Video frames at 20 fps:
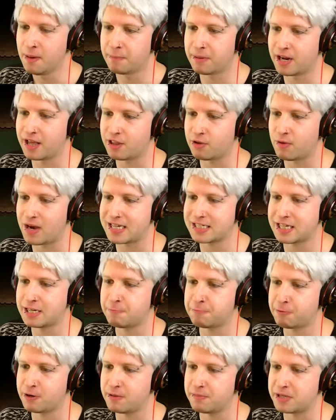but otherwise he
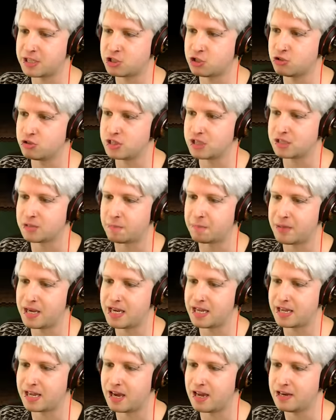pretty much uses a
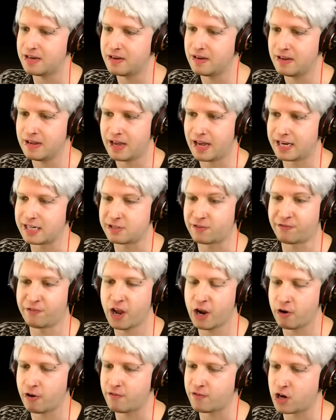minigun and he's very,